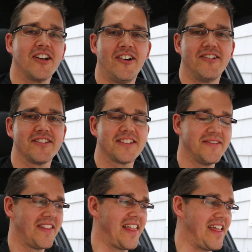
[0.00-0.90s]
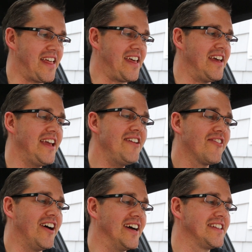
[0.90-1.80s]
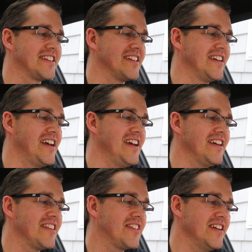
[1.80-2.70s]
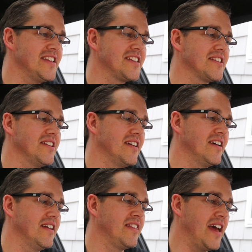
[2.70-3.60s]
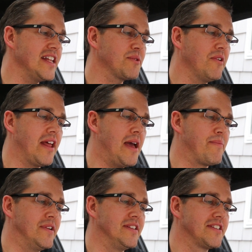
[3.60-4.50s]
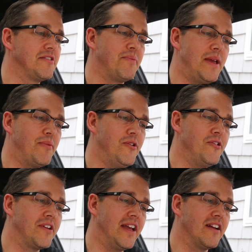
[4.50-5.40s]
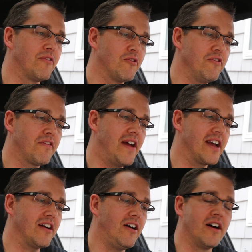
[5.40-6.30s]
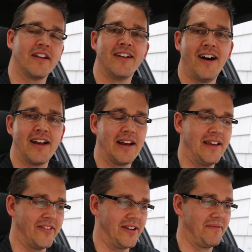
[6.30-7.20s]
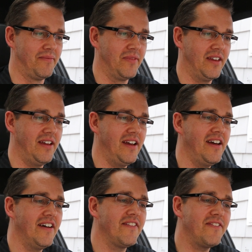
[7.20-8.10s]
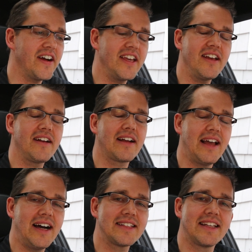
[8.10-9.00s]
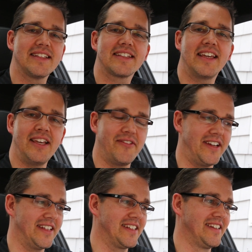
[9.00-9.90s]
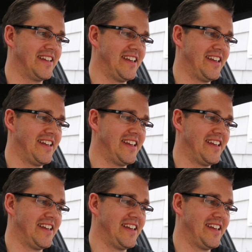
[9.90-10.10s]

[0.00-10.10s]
Coles. He writes, that's what happens to people who get a roof rack on a 911. Fucking classless Kiwis.